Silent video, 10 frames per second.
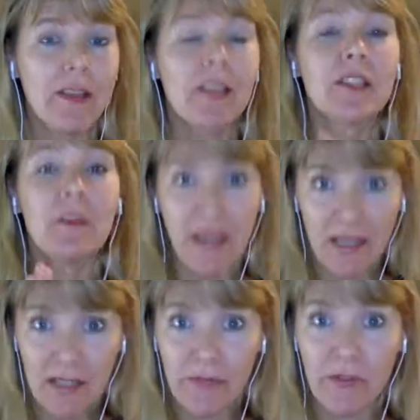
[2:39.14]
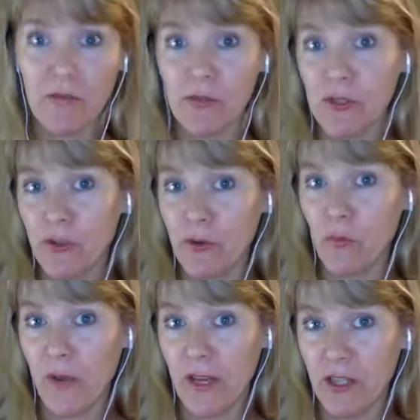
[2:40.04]
to make a difference for student
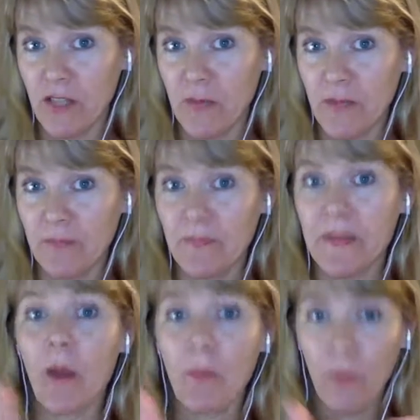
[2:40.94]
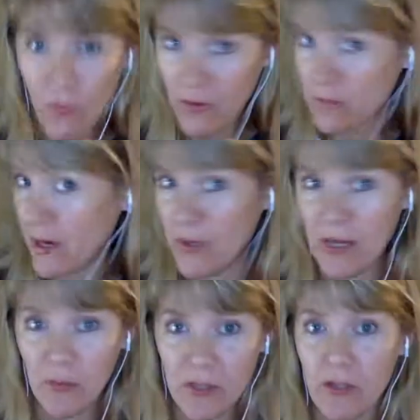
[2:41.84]
reading achievement. They're proven by
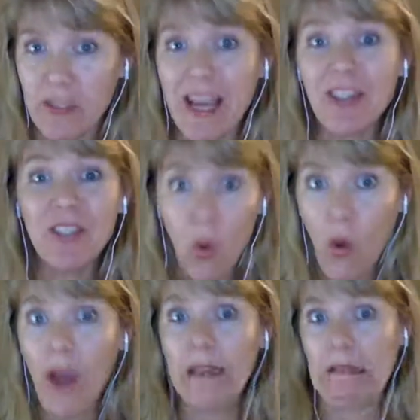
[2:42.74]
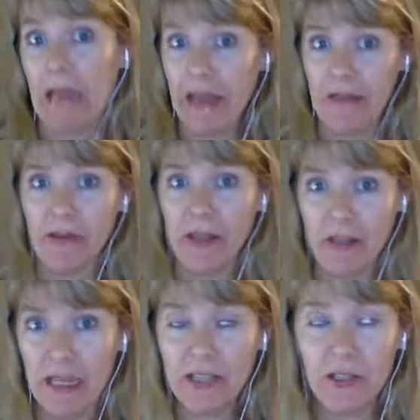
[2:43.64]
reading research, actually quite a lot of it in
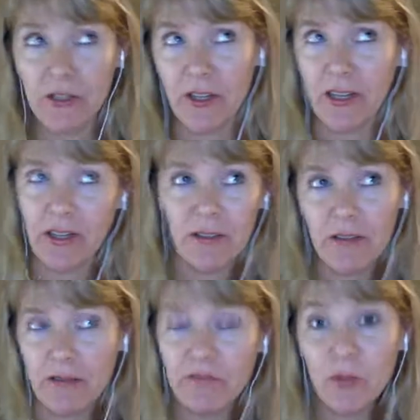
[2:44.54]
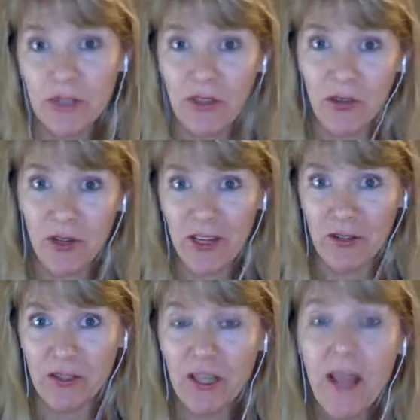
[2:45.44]
the last 30 to mostly 30
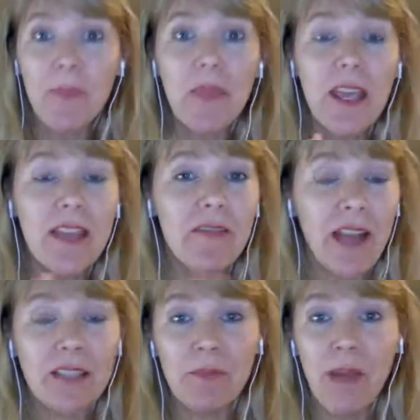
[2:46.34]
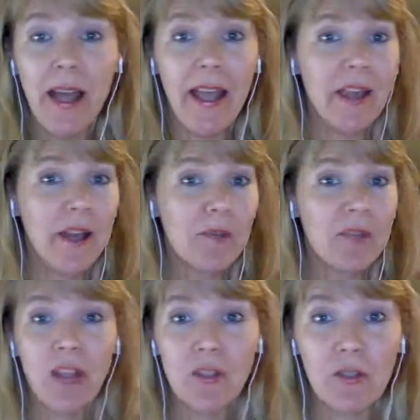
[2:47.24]
years. In fact, my um,
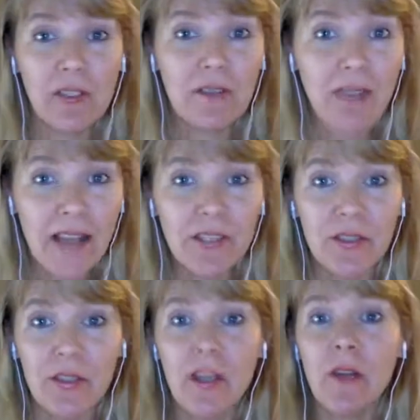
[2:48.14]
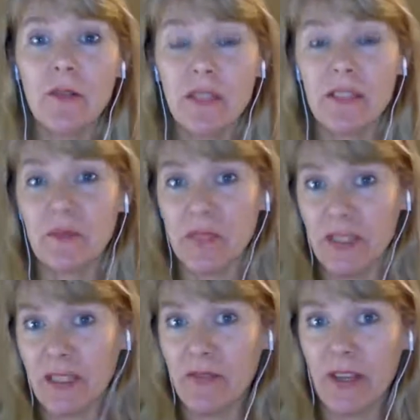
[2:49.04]
doctoral advisor did some
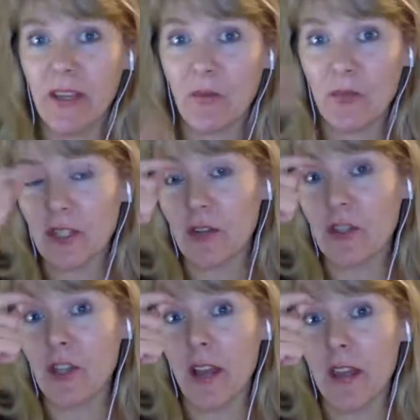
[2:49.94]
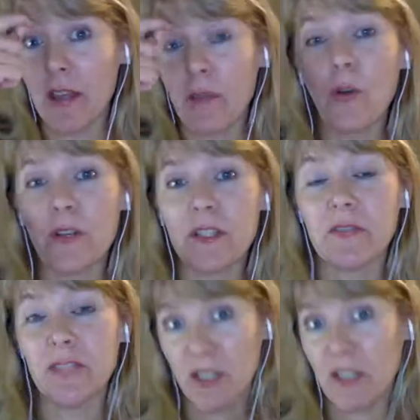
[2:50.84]
significant research on the importance
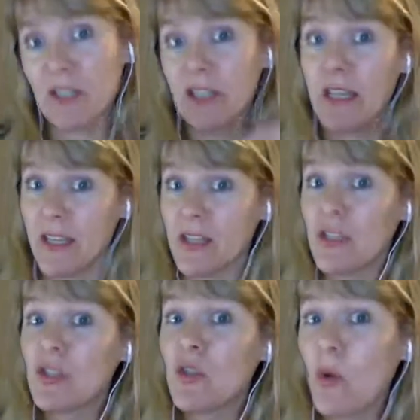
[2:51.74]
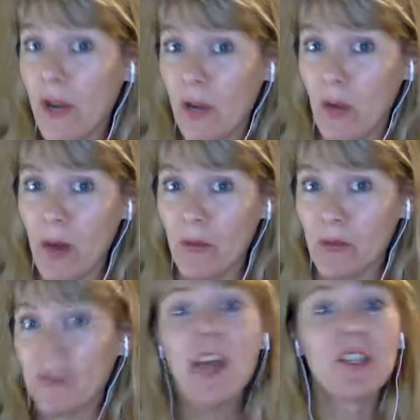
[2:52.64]
of teaching kids story
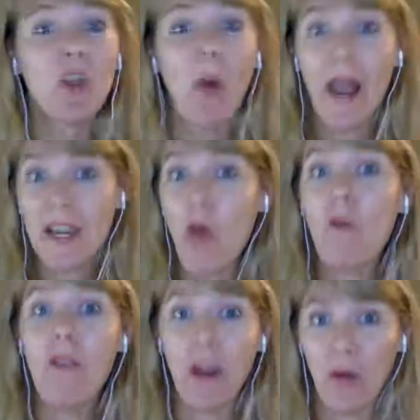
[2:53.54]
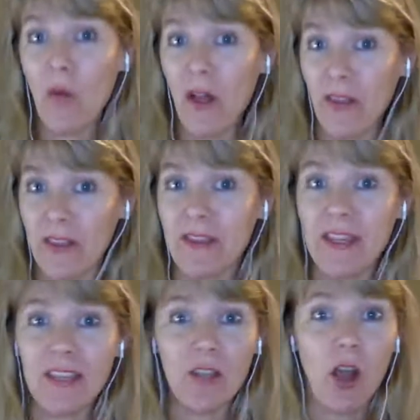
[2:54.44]
grammars. So I know very well that
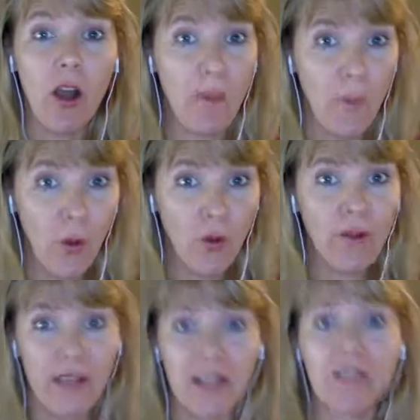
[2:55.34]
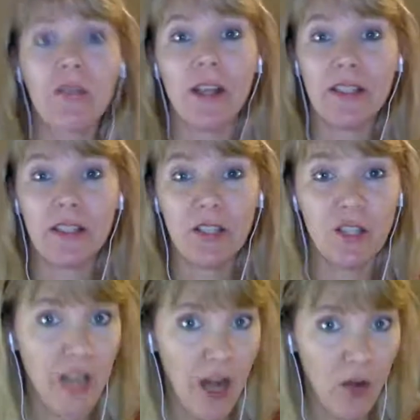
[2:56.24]
these are important things for us to
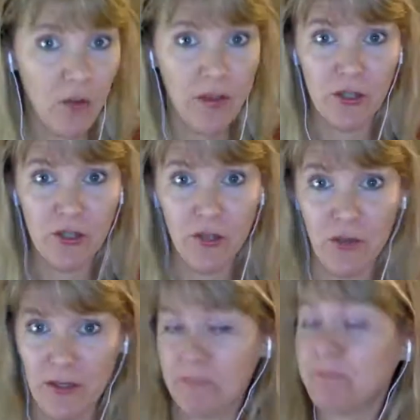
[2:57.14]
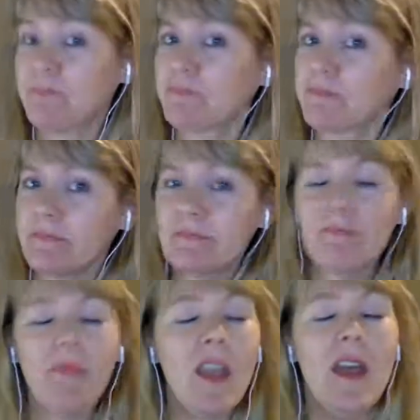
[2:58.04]
share with our students.
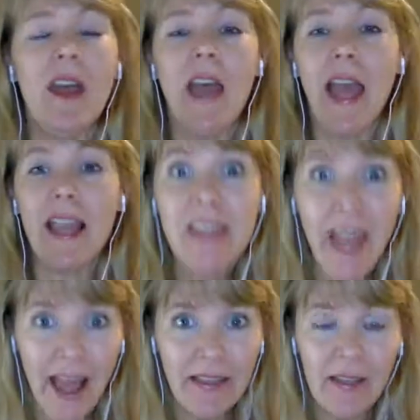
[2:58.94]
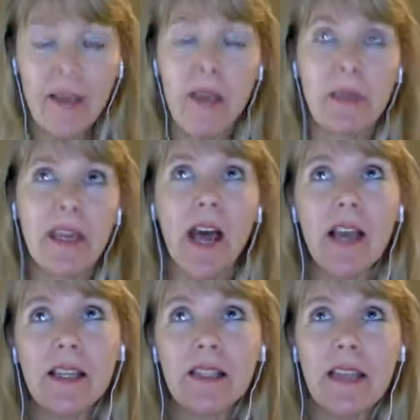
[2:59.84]
And yet,
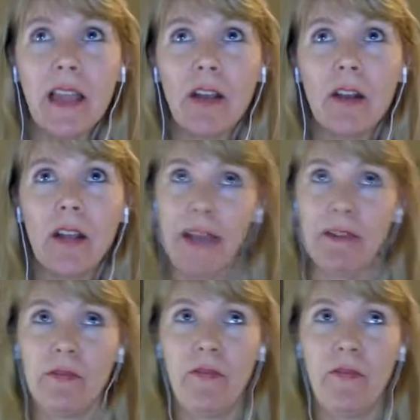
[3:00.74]
because they're kind of